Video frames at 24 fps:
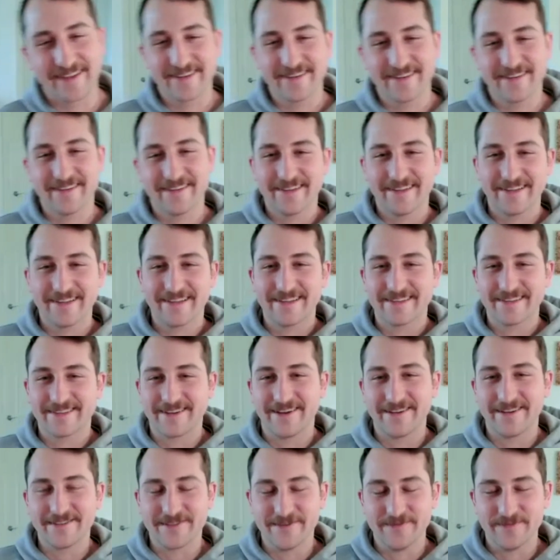That's
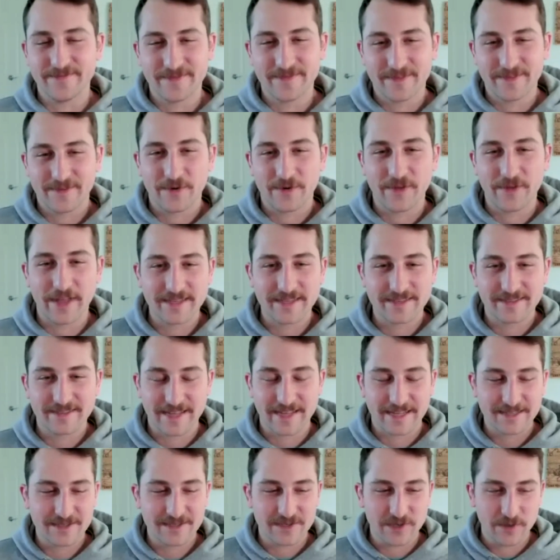awesome. Well, that's that's
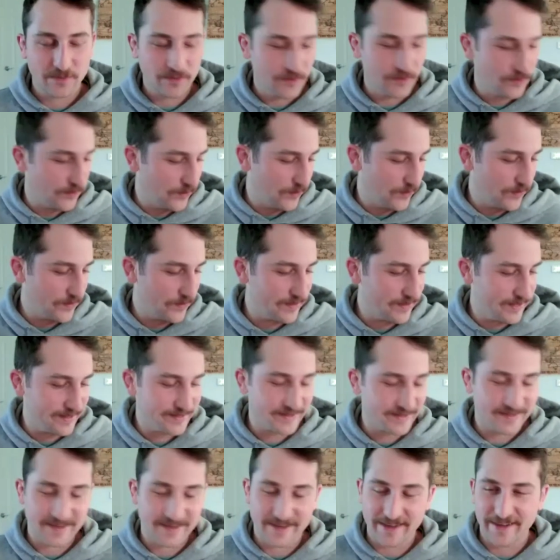super cool. That's
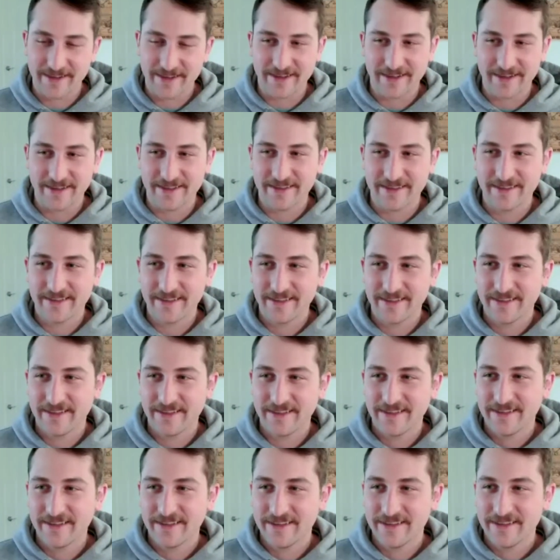uh
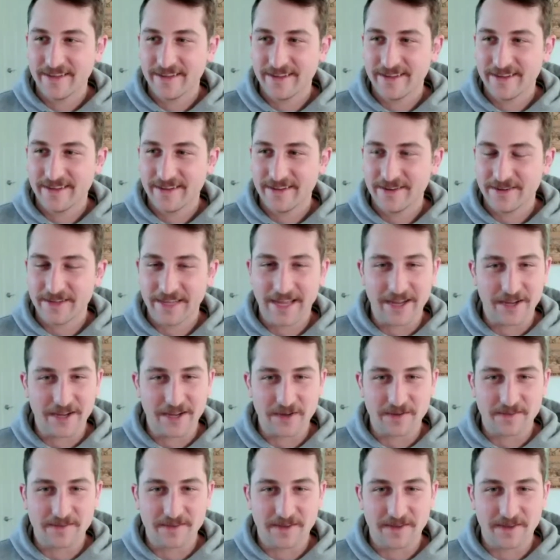yeah, good
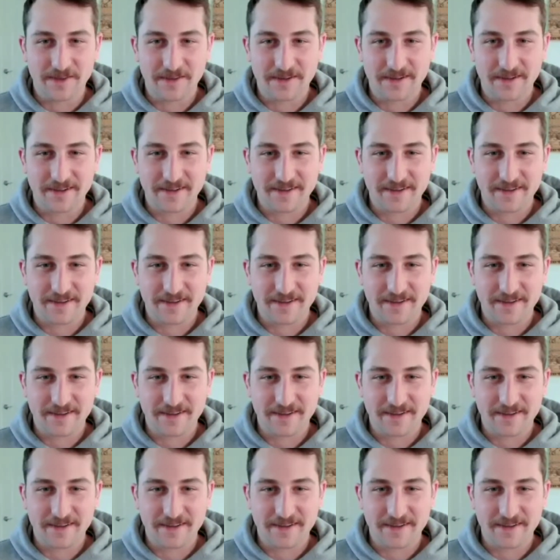good luck good luck